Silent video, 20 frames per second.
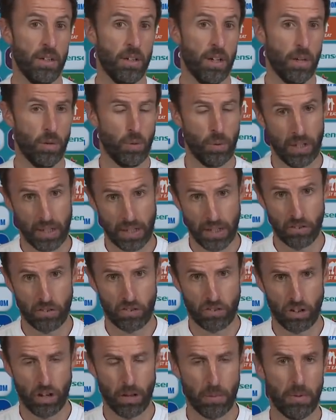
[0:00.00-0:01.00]
a win against
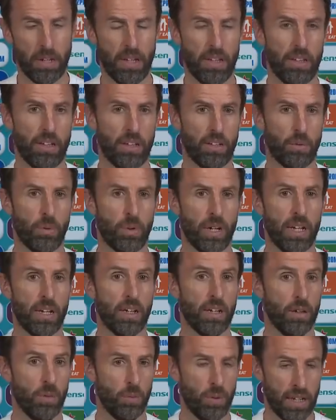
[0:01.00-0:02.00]
Germany the other
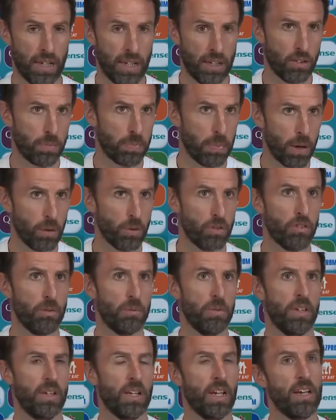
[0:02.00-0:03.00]
week, a win against Belgium
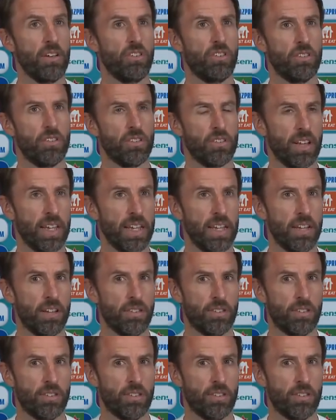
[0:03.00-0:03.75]
in the Nations League.